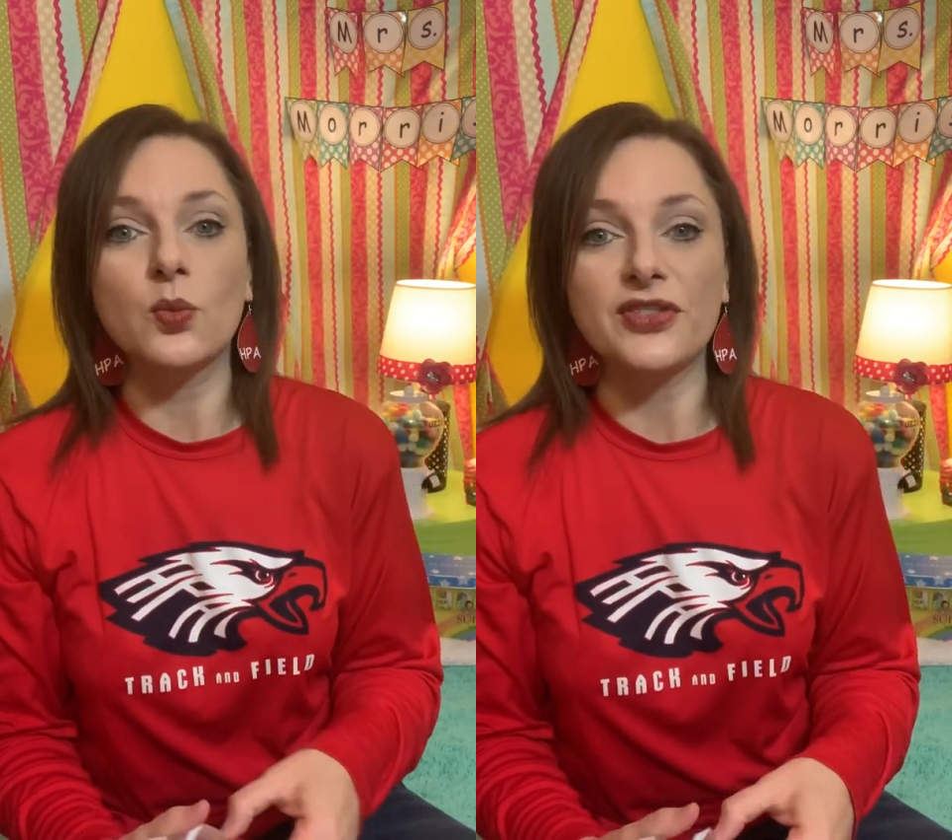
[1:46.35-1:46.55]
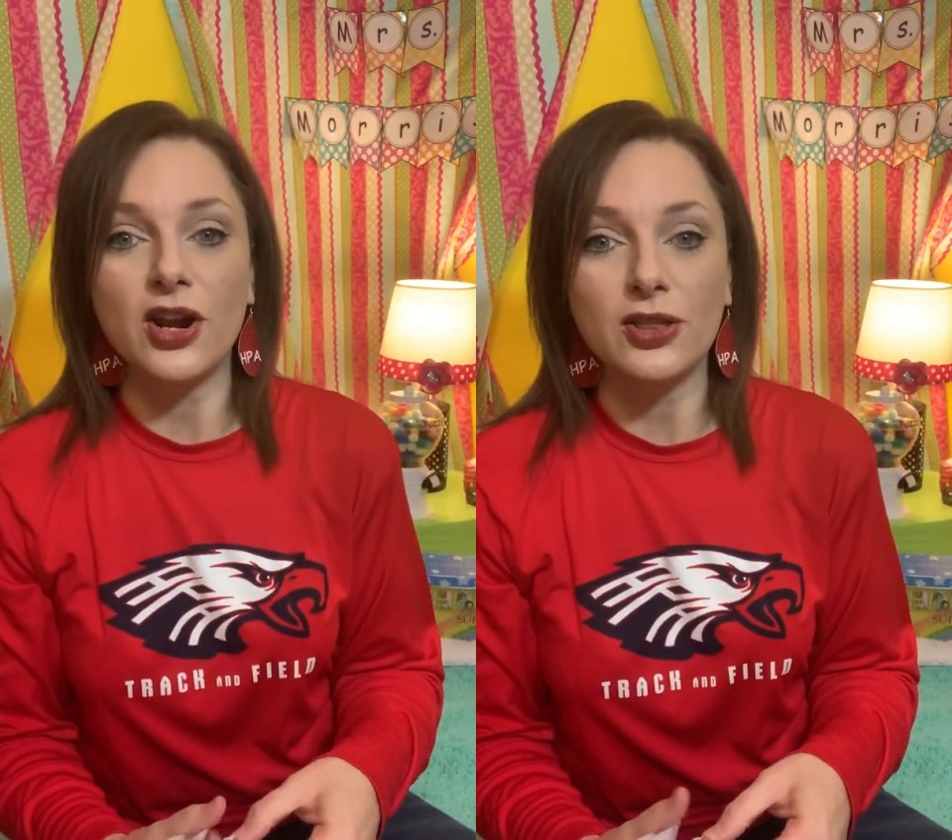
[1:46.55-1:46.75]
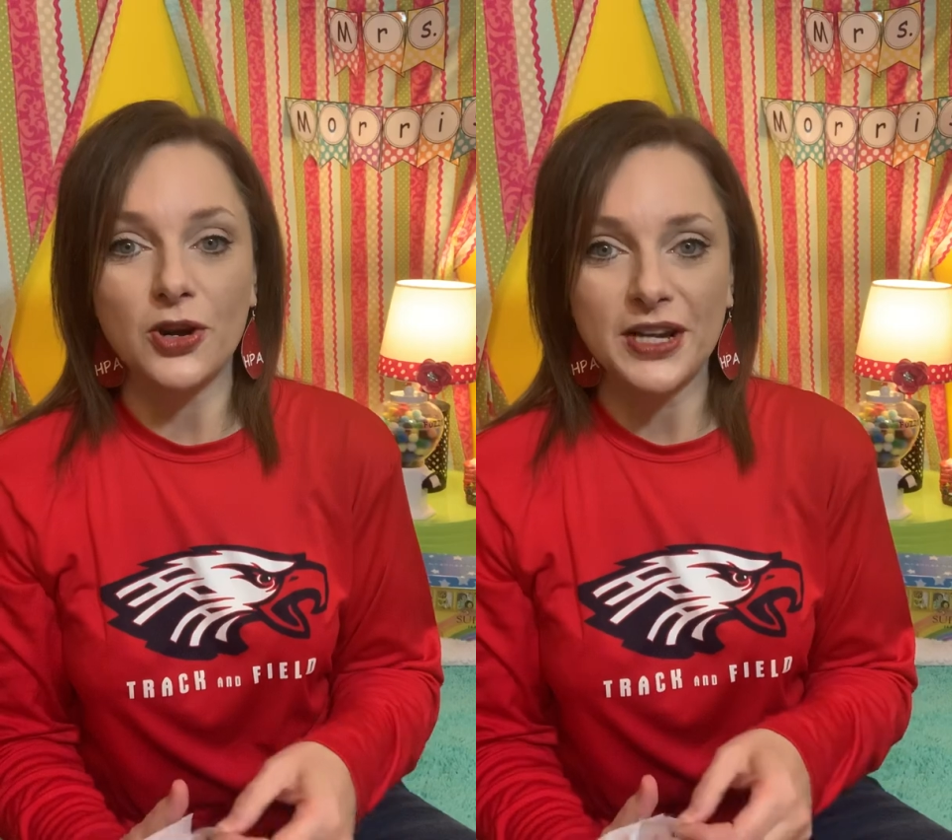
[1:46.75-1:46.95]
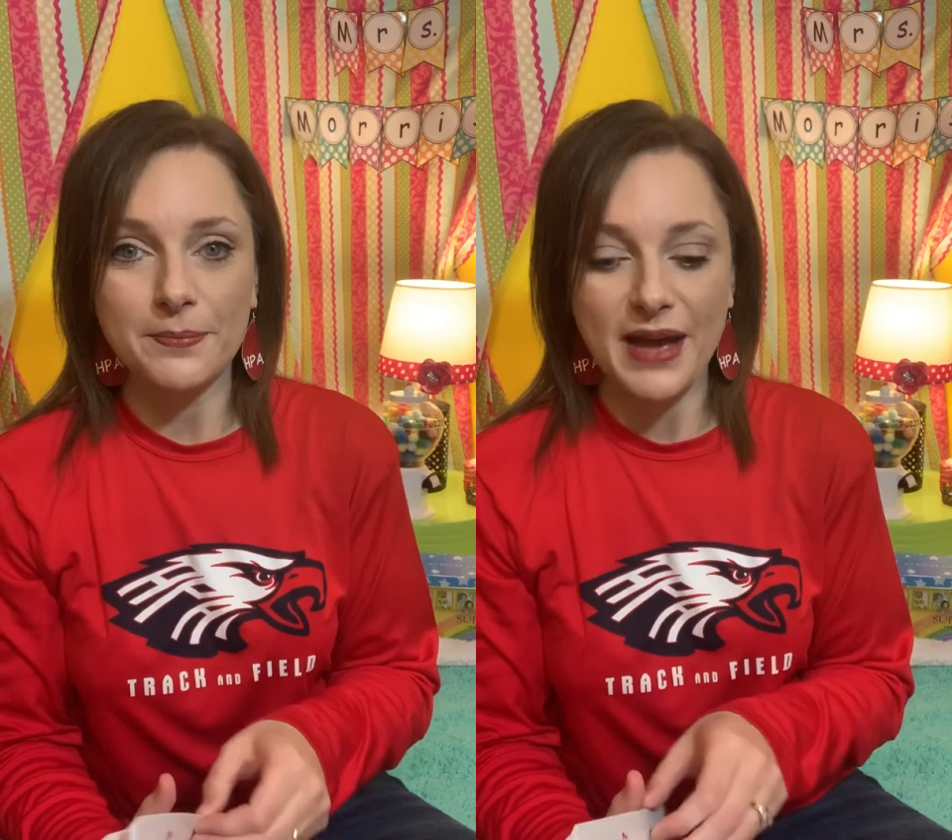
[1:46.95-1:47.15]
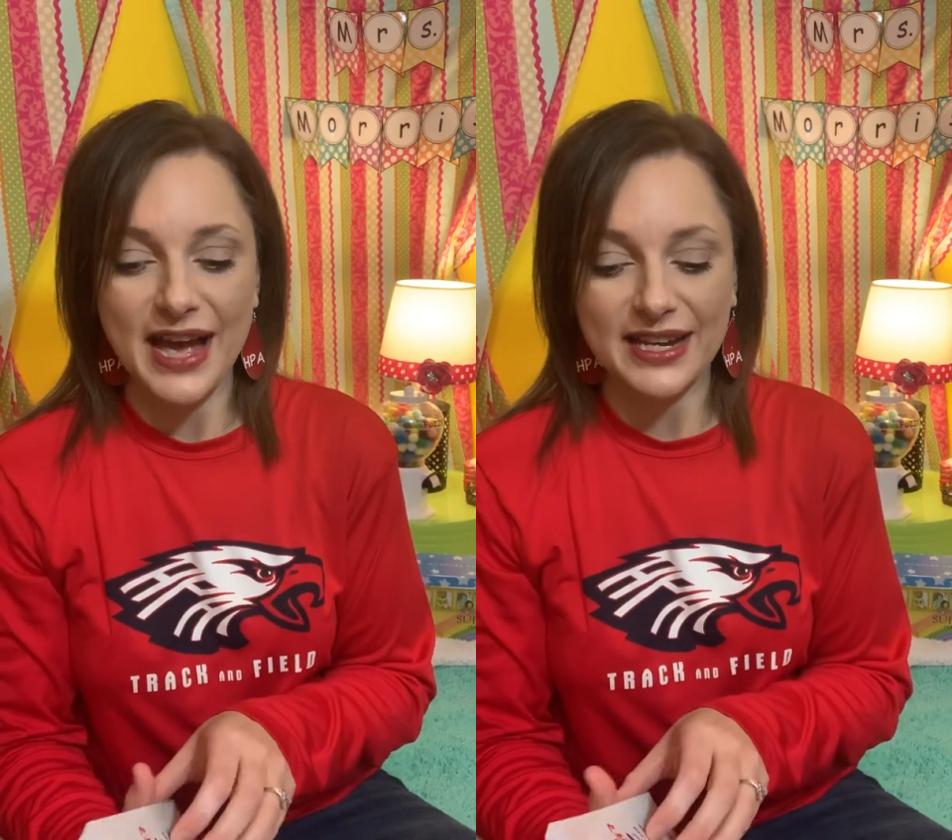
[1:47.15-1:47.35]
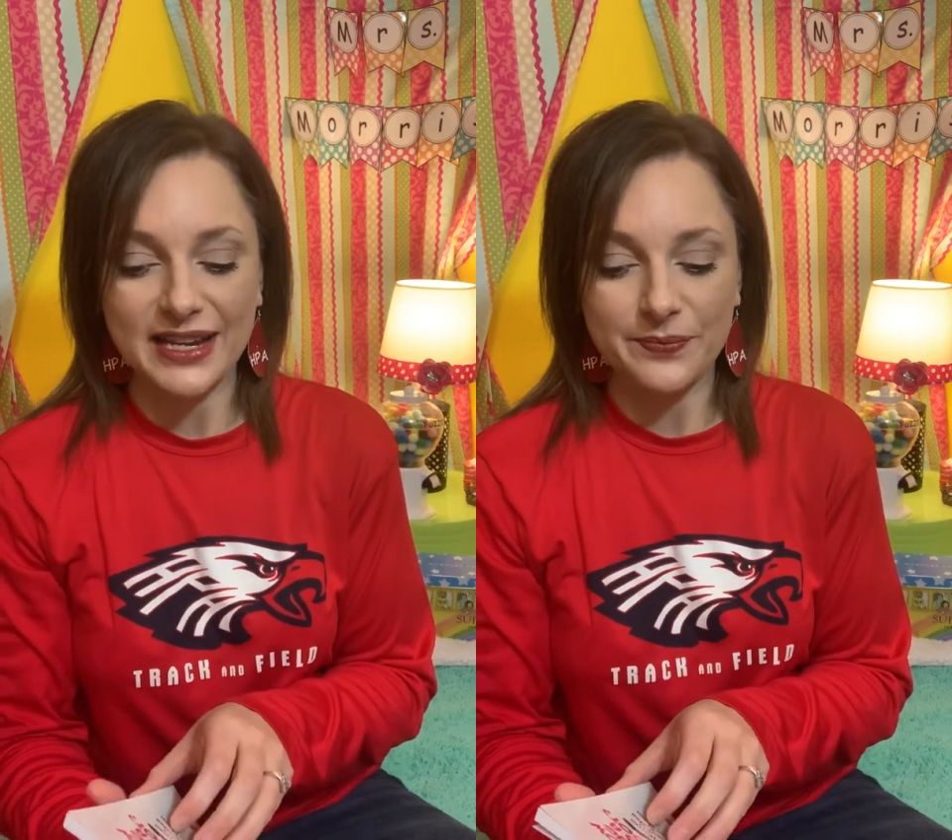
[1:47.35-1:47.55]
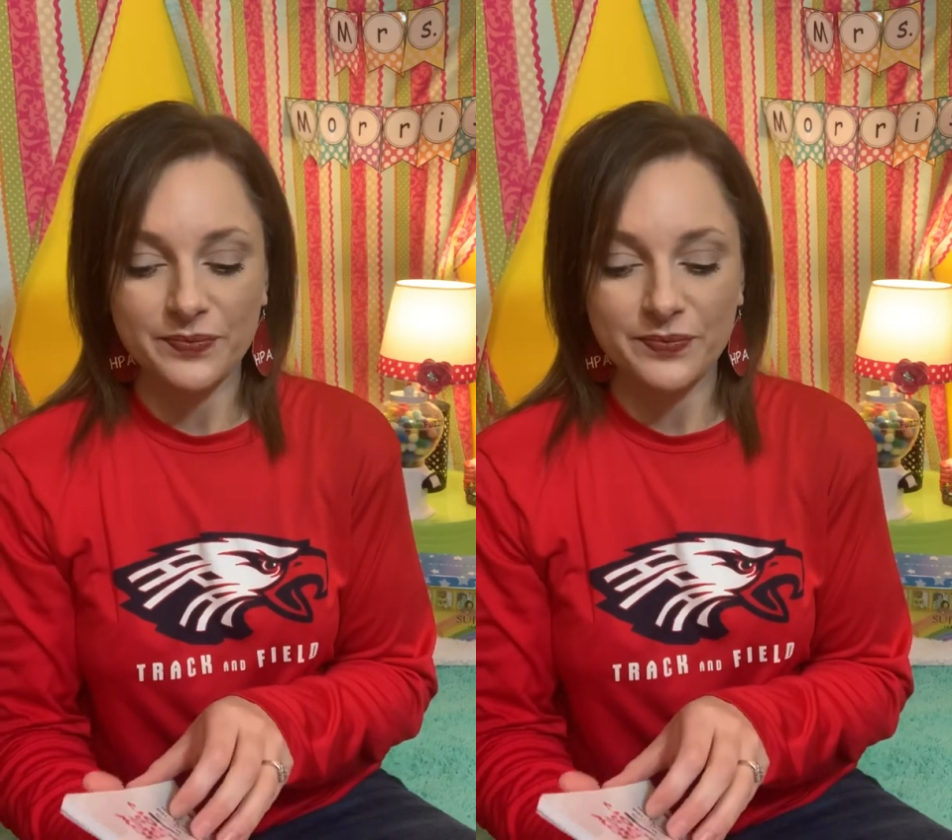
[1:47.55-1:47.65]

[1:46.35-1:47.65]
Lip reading: with our learning packet